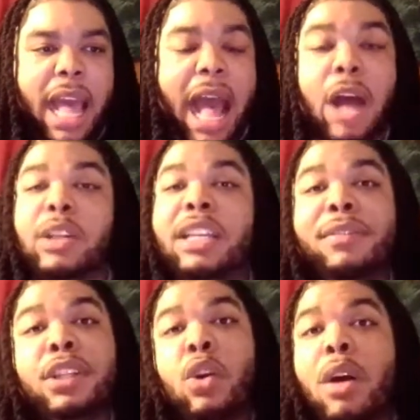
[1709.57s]
I don't
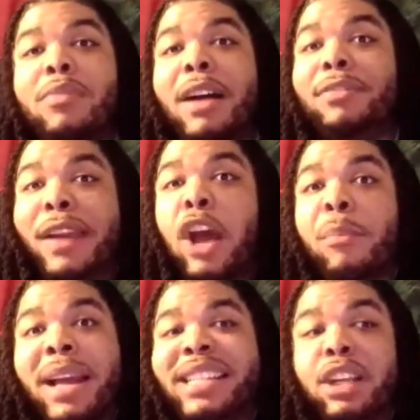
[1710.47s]
even know if I
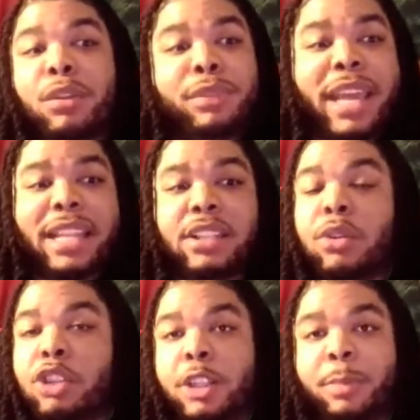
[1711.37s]
found myself yet,
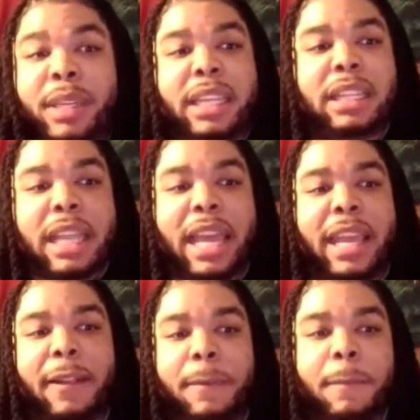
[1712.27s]
so to speak.
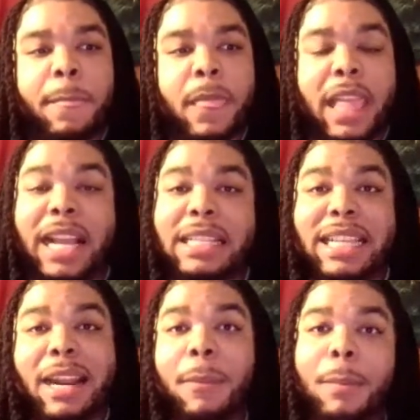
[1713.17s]
Like I
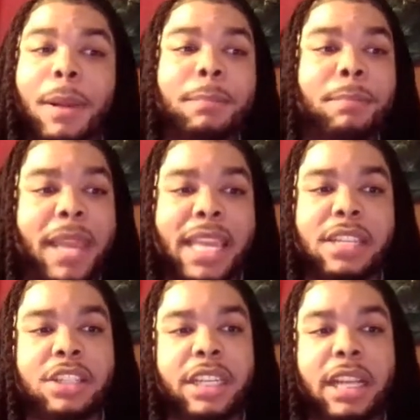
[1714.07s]
said, I'm
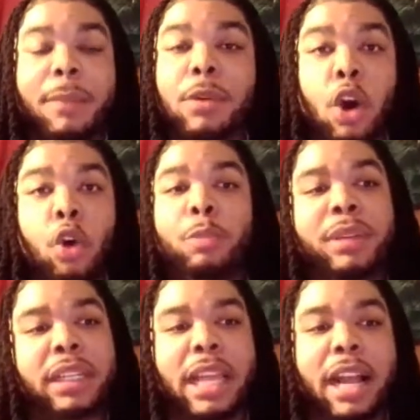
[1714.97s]
managing. I'm
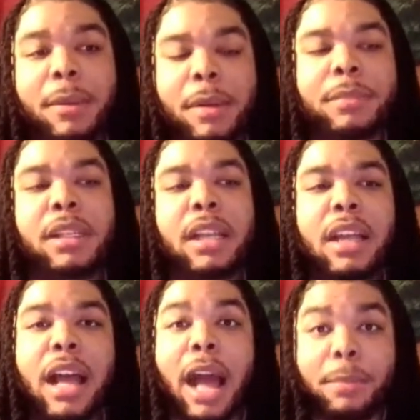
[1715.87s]
coping. Like
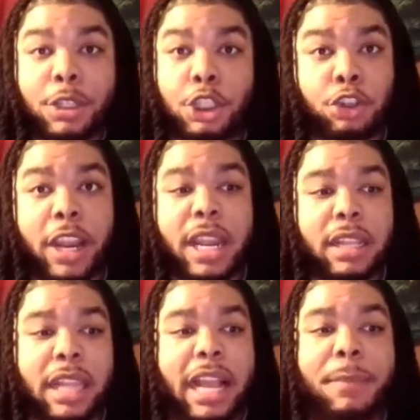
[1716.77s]
I'm straight.
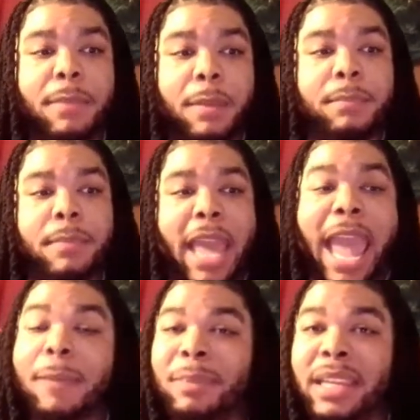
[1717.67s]
Like I'm
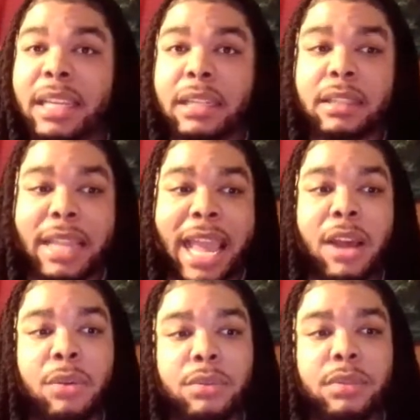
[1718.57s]
happy
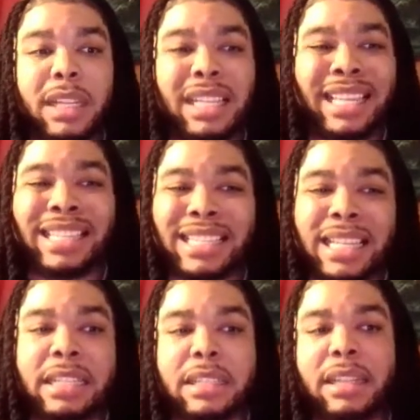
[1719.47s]
now in a
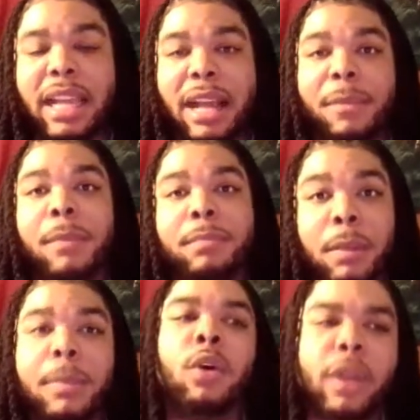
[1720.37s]
sense. Like
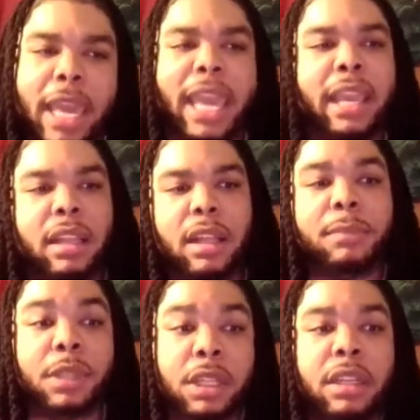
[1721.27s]
I'm okay.
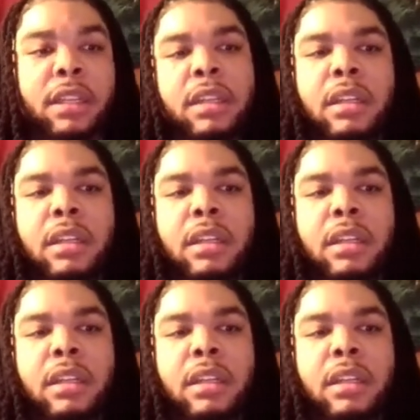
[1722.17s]
I'm good.